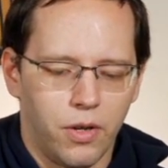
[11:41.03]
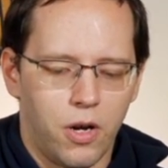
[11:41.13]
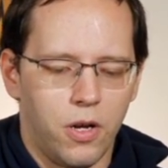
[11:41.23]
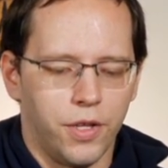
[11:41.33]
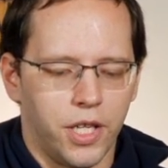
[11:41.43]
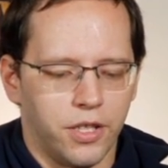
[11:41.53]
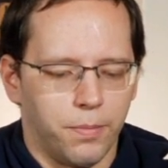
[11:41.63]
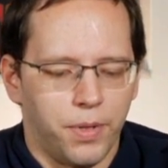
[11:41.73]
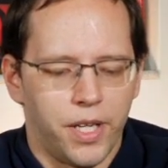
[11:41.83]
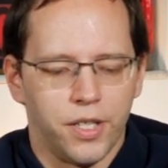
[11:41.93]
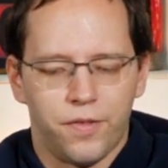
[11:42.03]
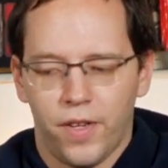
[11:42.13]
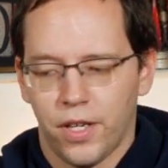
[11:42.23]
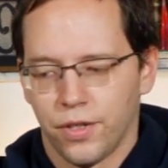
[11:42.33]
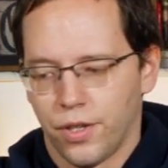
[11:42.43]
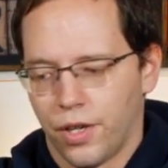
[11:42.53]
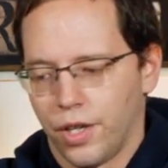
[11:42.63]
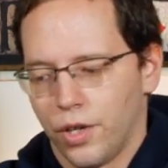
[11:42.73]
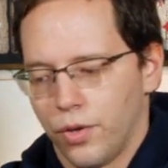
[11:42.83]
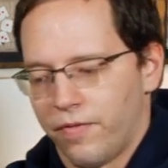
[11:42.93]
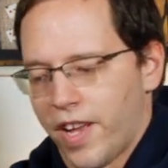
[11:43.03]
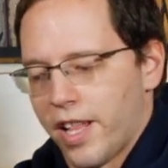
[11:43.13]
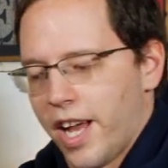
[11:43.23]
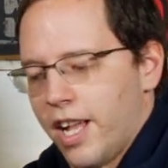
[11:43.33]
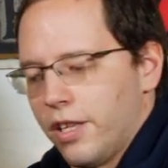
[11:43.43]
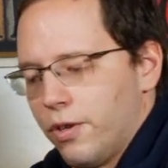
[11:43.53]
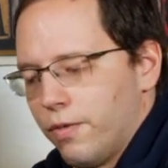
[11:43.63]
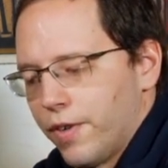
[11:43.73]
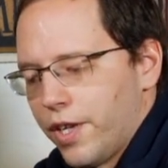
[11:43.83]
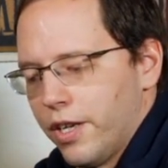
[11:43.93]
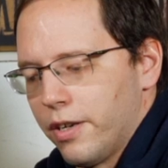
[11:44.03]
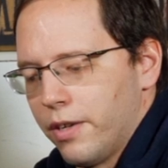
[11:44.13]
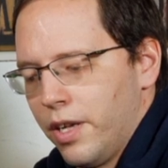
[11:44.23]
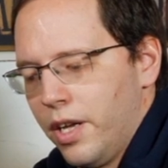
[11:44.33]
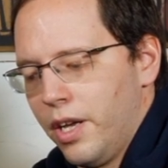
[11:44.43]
all the other players' figures are going to go to Valhalla over here,